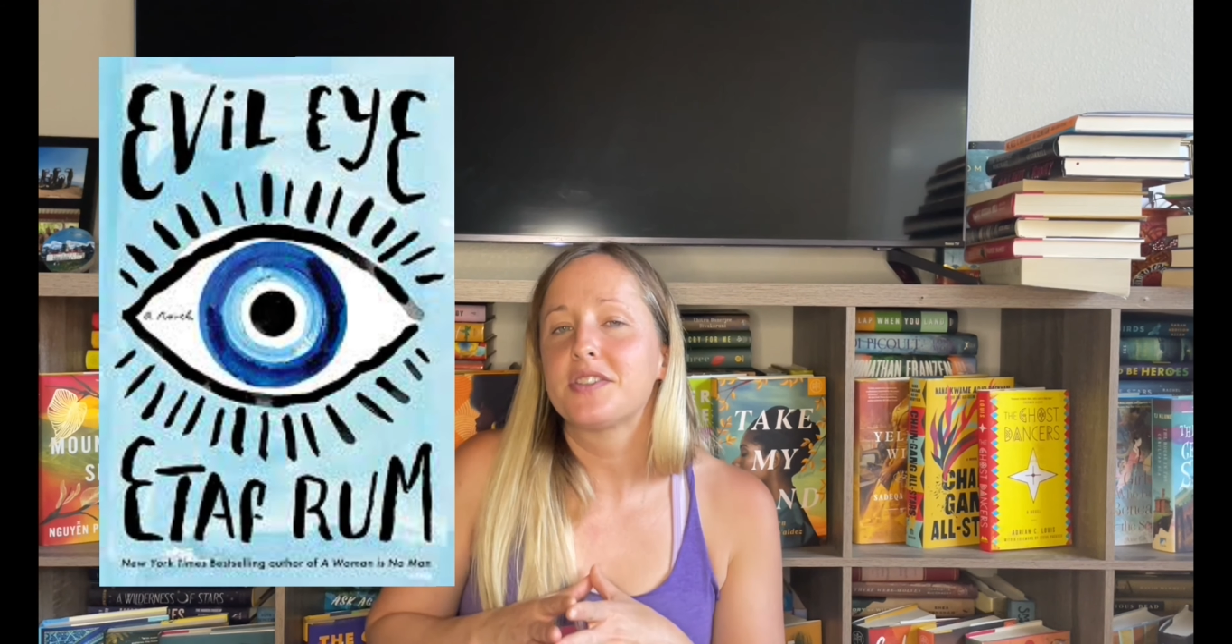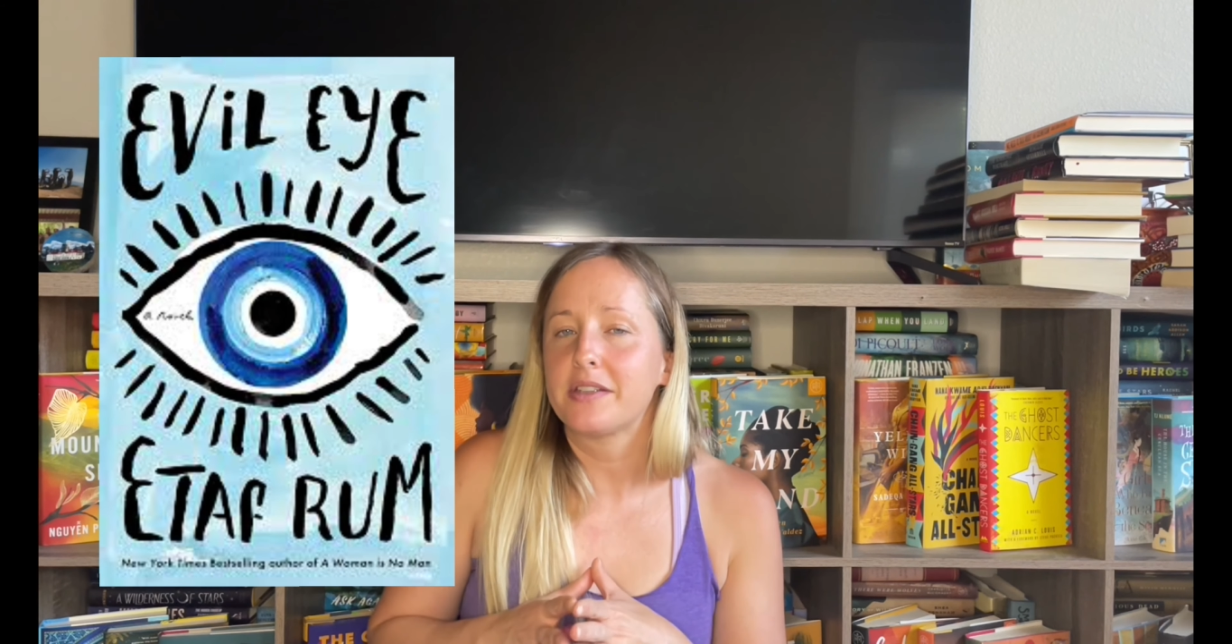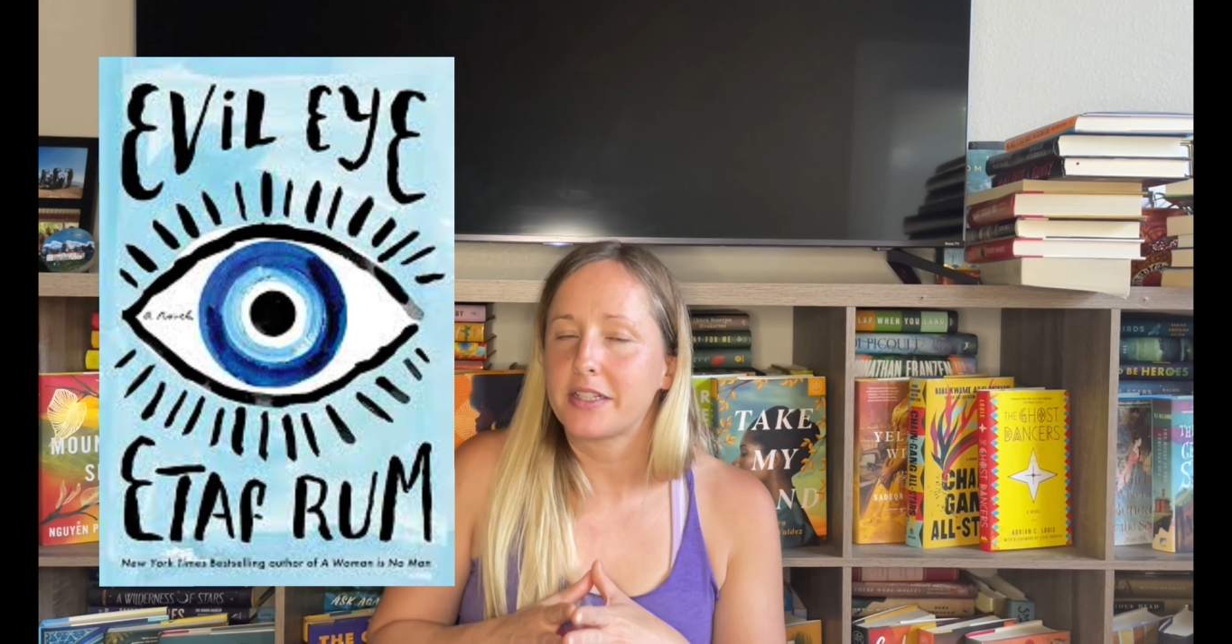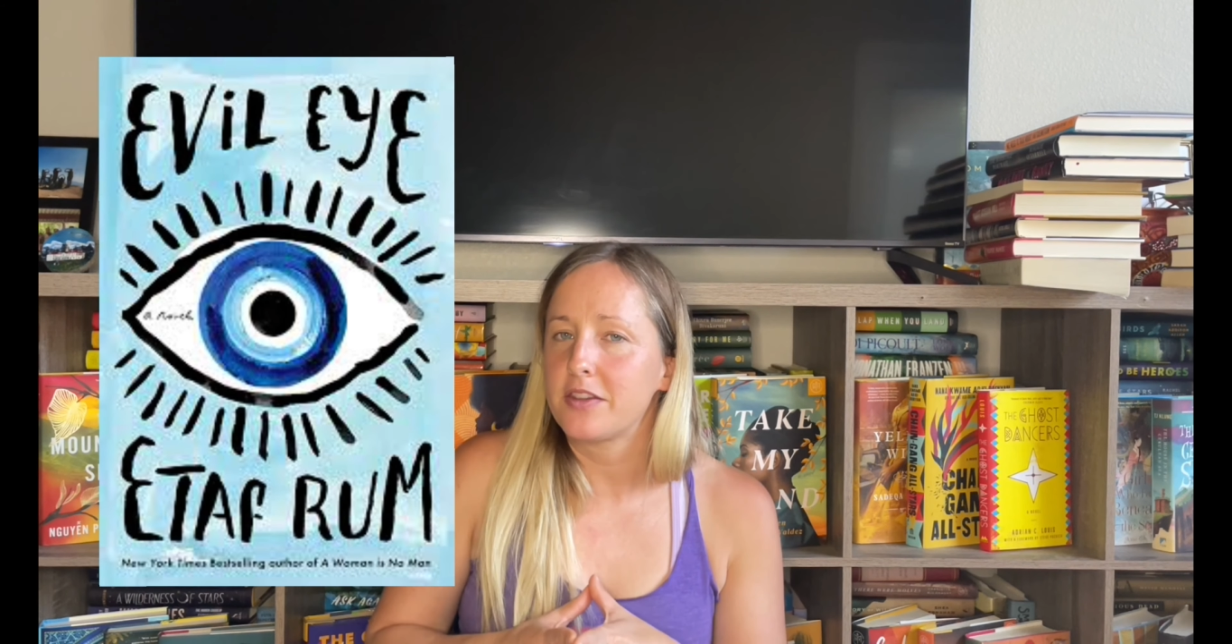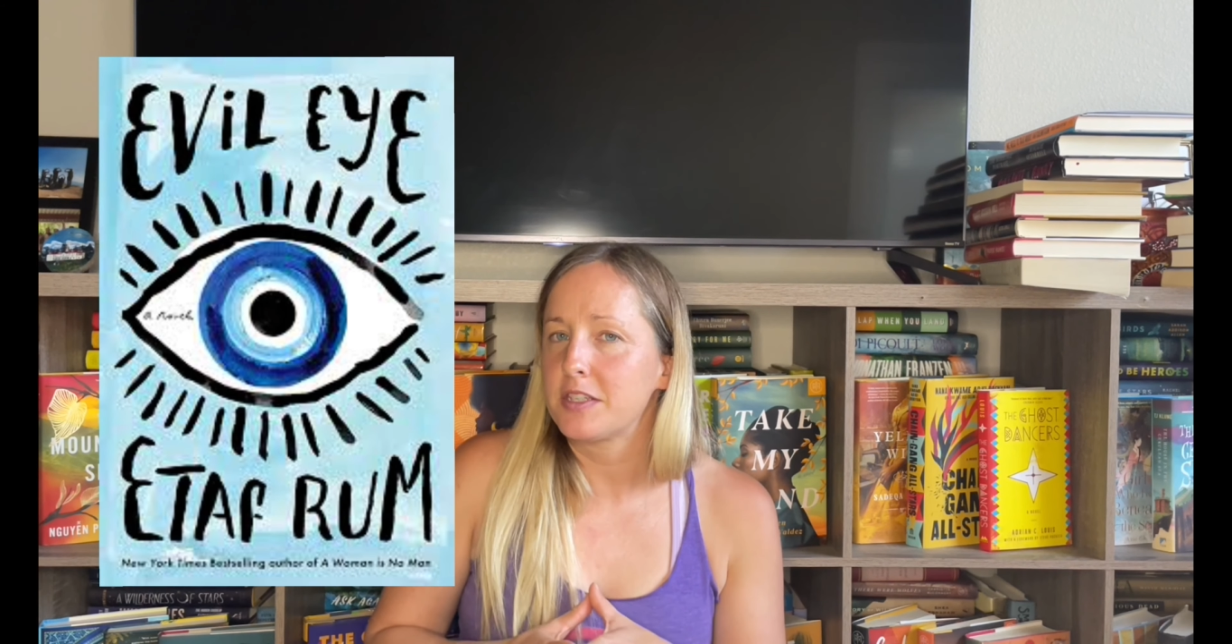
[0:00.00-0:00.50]

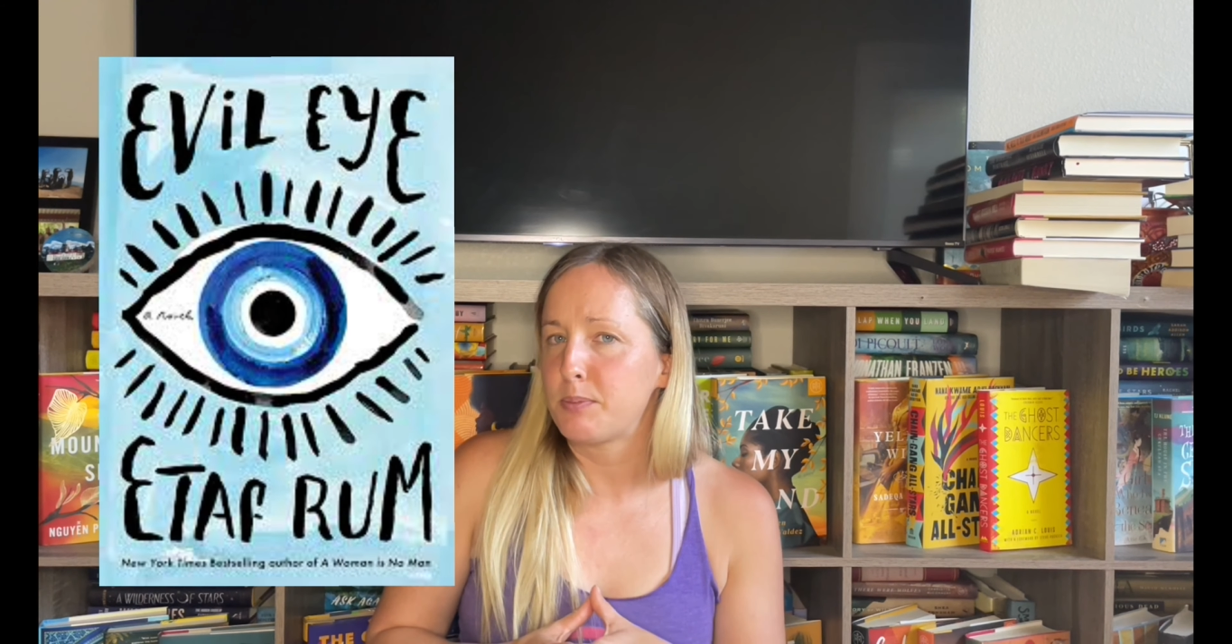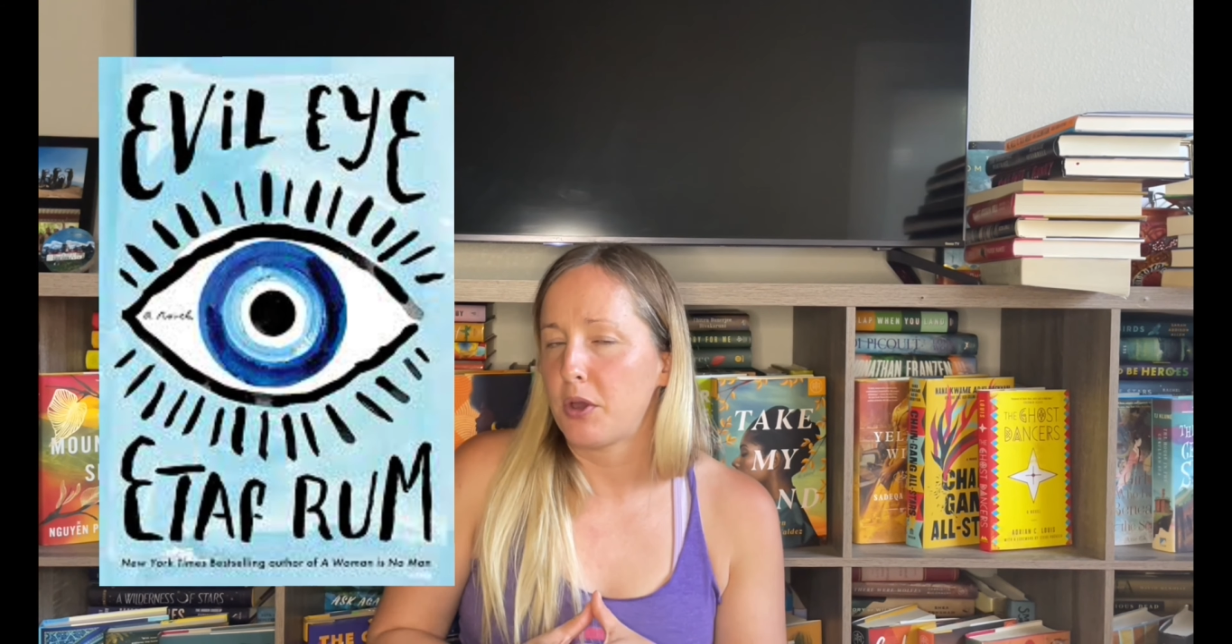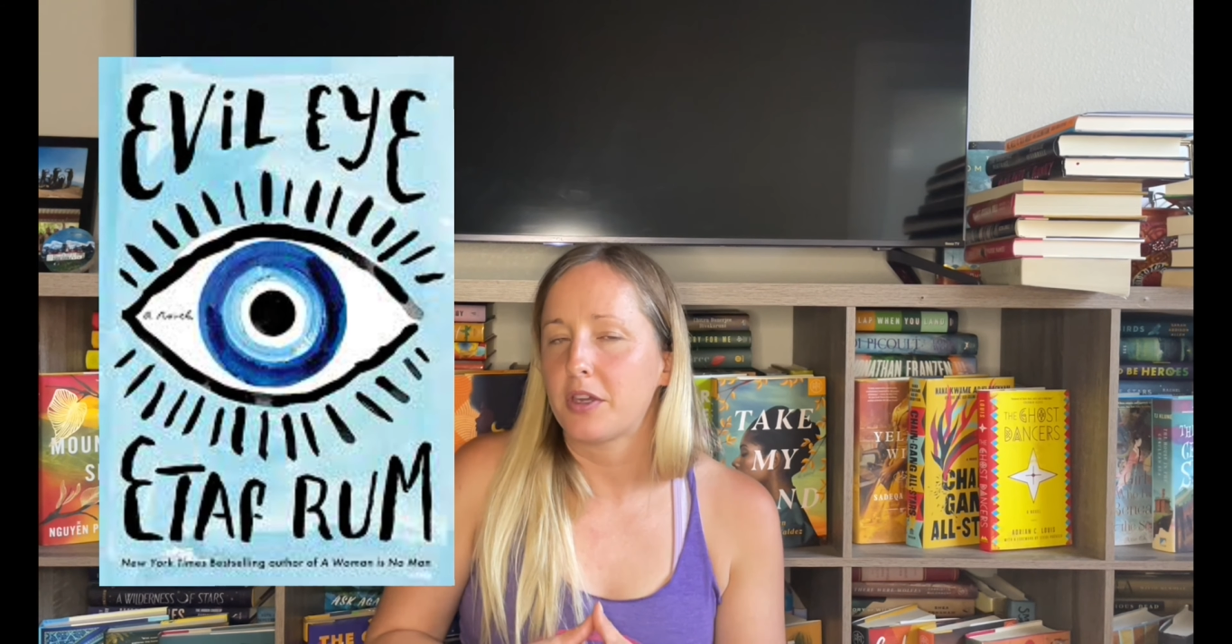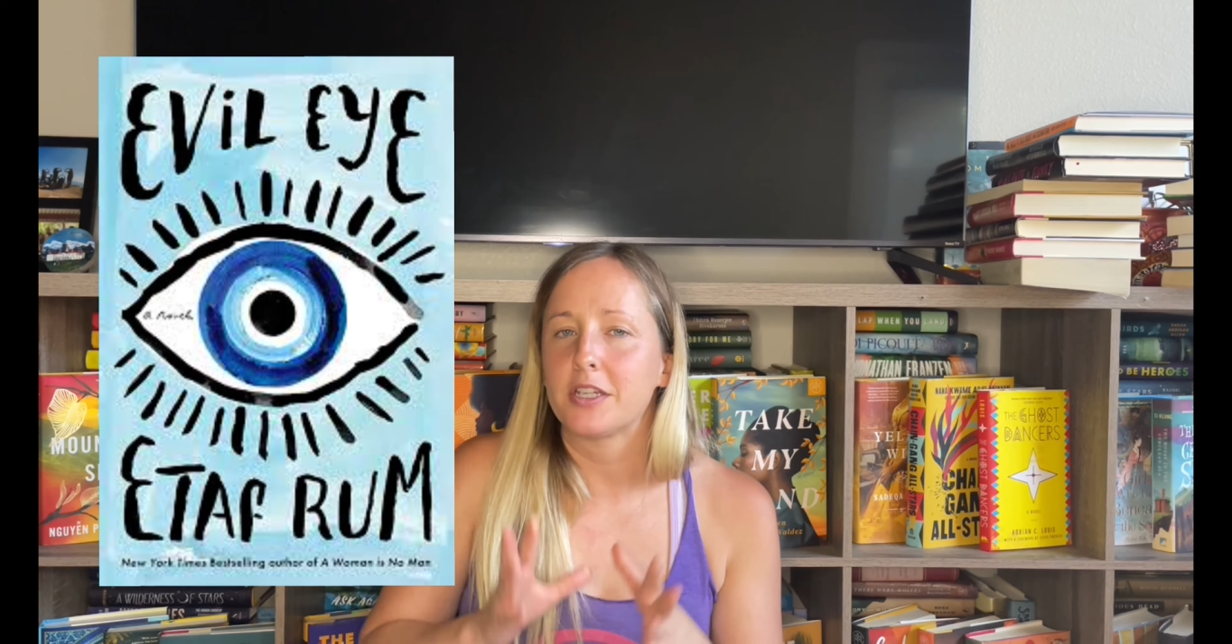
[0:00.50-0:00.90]
selected this book